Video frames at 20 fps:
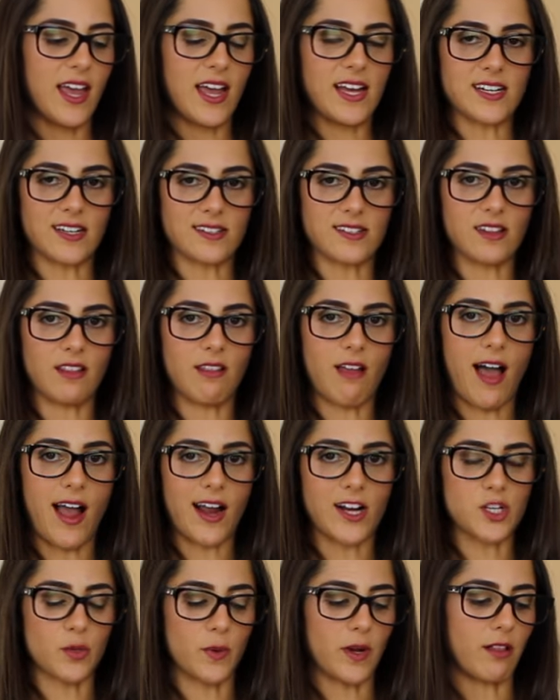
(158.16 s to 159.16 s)
doesn't
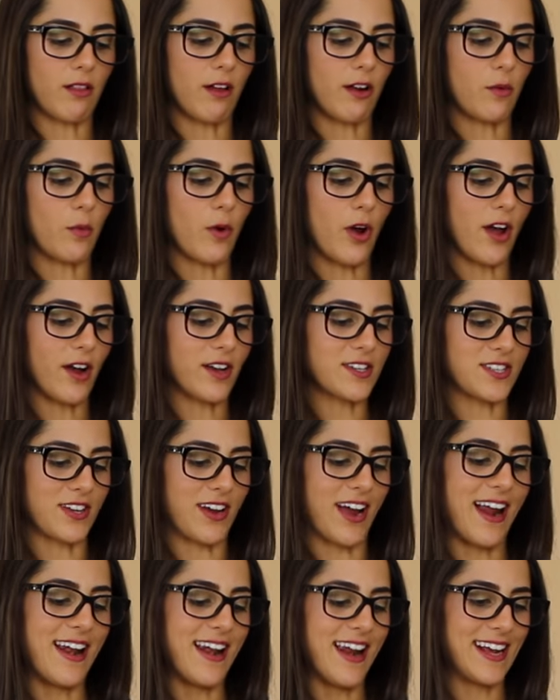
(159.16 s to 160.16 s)
like doing a lot of work, so
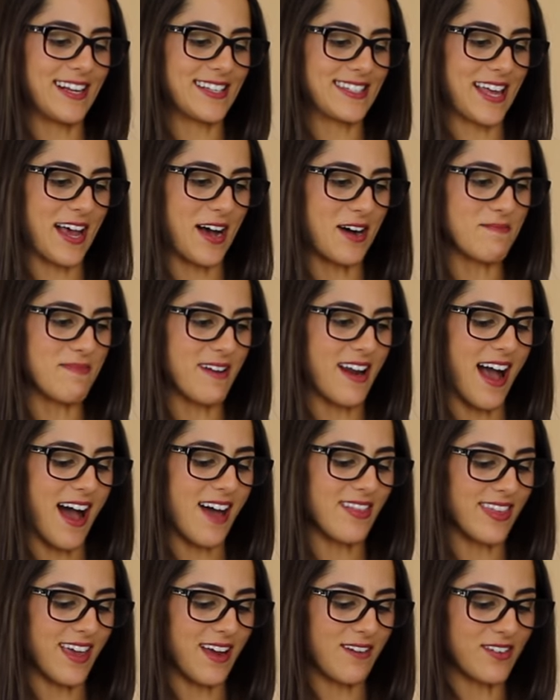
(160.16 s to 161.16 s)
I need to help it
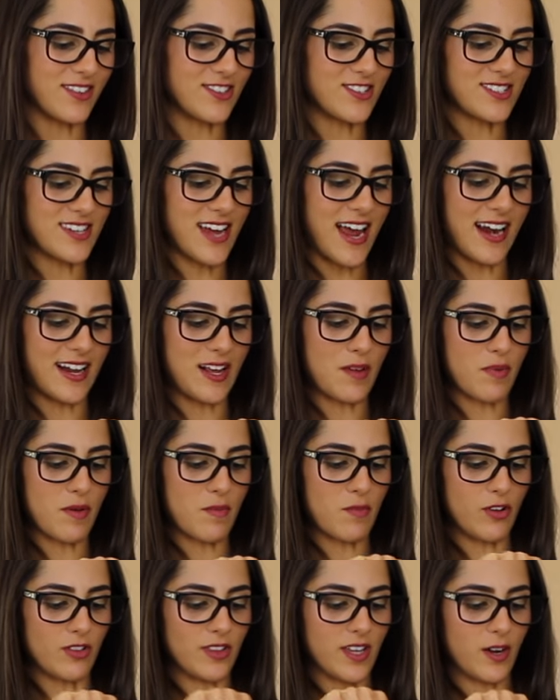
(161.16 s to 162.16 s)
out there with just adding a bit
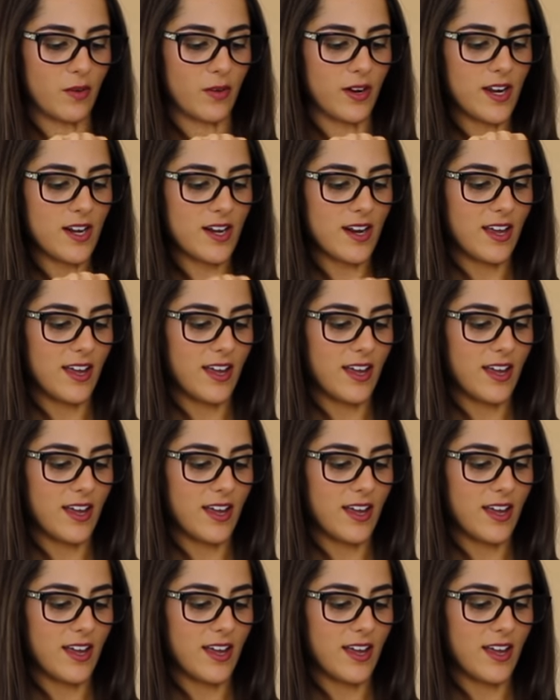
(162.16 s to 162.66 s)
more liquid.